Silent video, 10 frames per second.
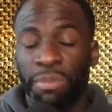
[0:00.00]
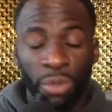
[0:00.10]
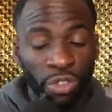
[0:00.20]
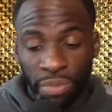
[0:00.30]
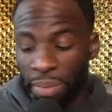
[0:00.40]

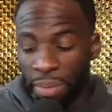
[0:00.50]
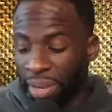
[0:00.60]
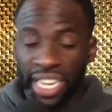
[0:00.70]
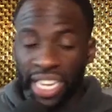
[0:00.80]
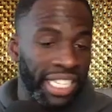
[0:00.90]
movement
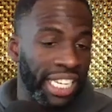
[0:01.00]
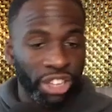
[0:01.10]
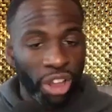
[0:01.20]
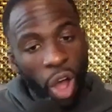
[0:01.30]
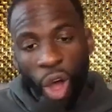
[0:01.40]
because he's
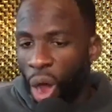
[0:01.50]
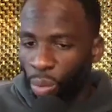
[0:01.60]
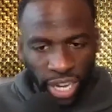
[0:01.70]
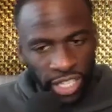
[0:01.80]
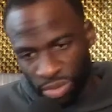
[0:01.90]

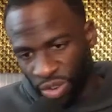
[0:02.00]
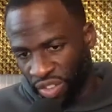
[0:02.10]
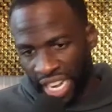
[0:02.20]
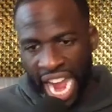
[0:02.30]
always moving.